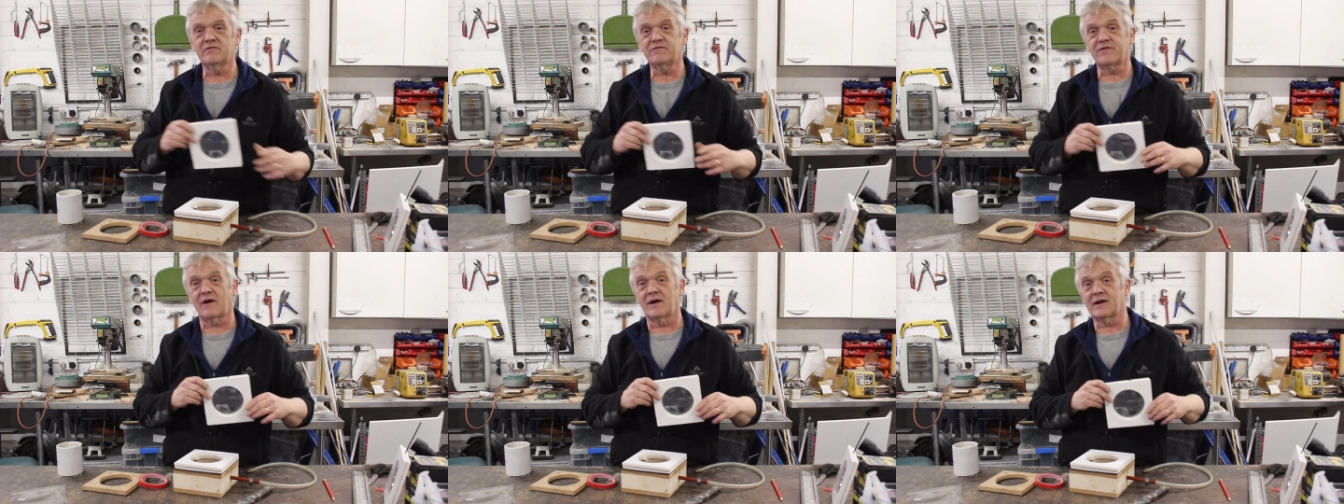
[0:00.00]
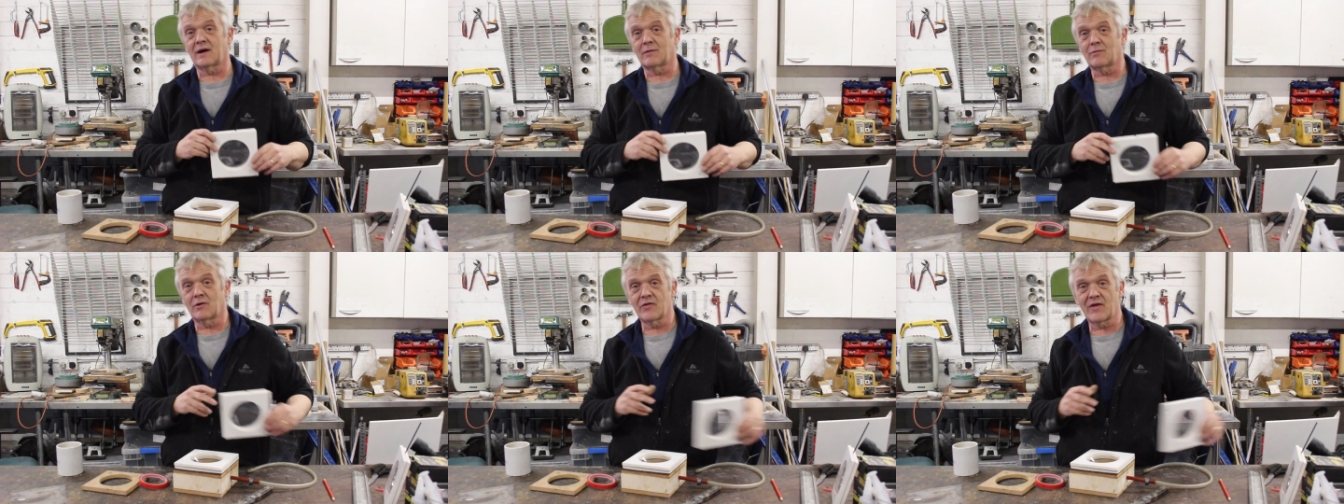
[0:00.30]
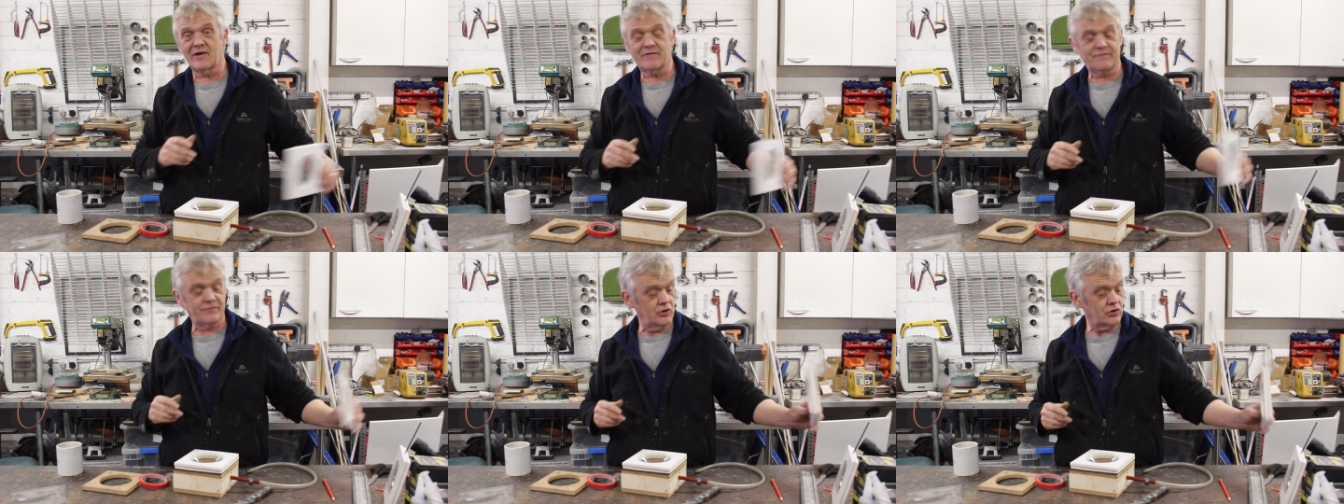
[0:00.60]
and find out
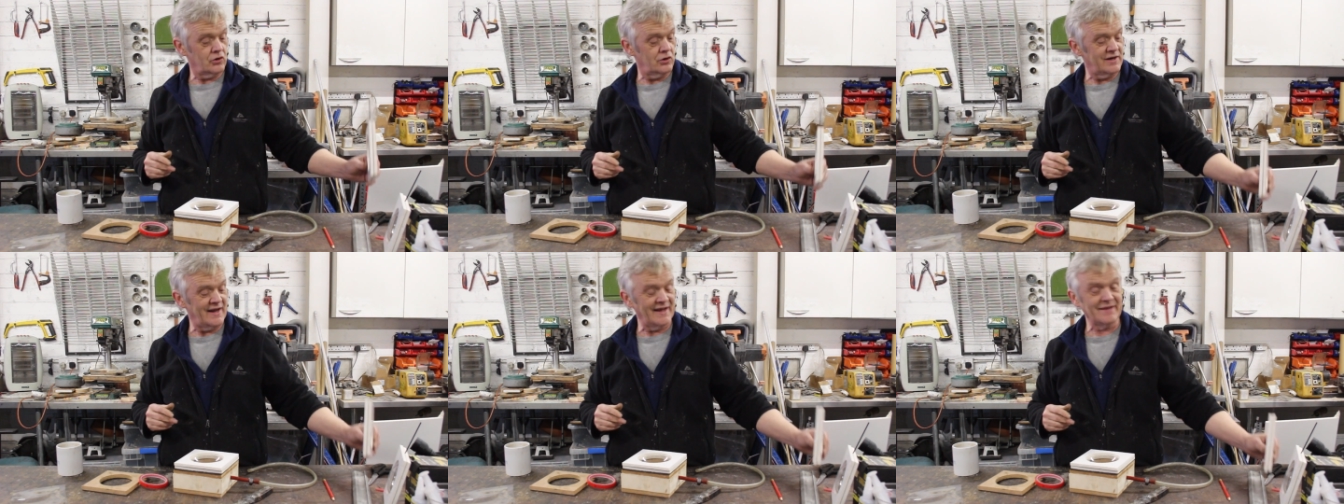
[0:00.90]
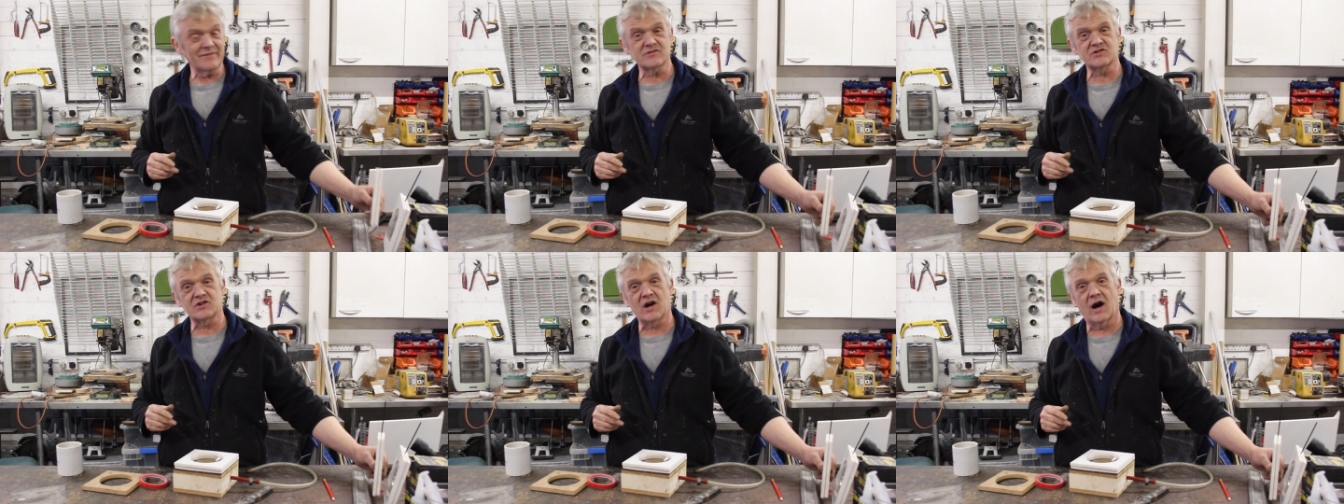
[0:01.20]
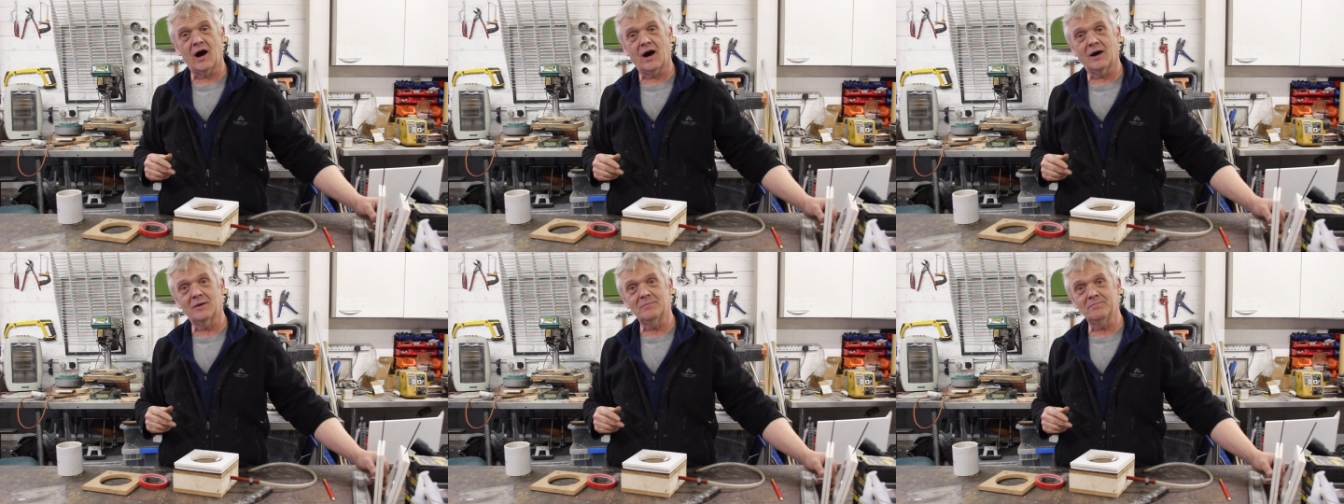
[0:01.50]
what their focal lengths
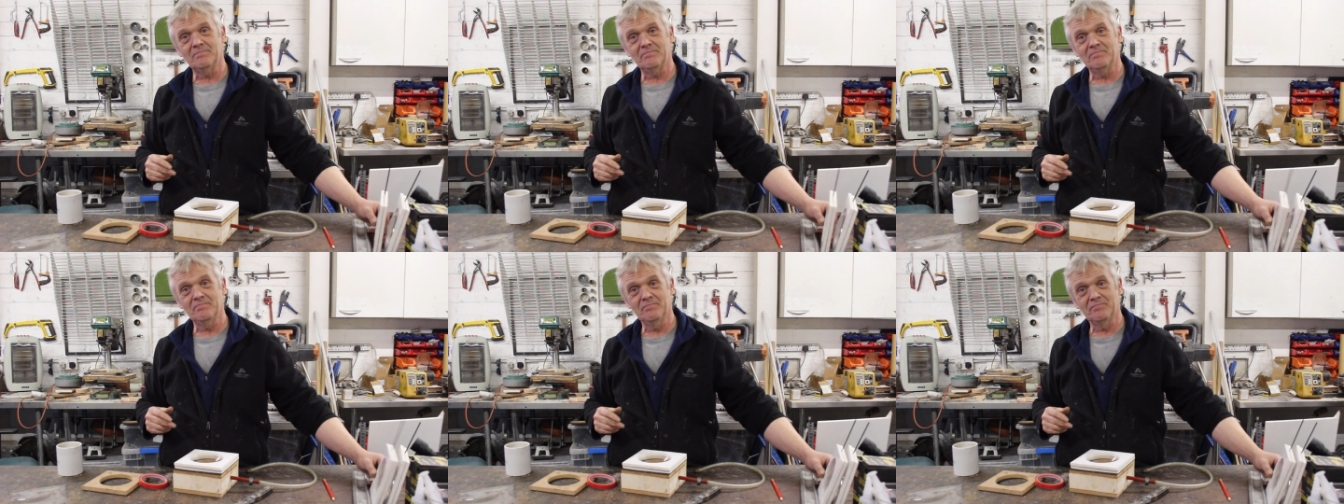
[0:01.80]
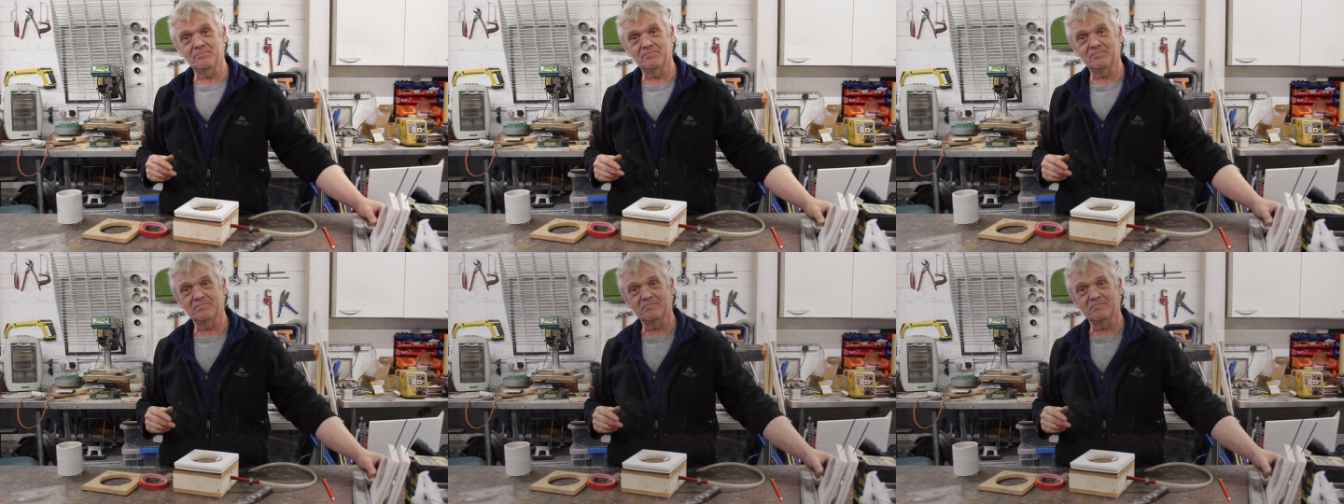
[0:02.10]
are. And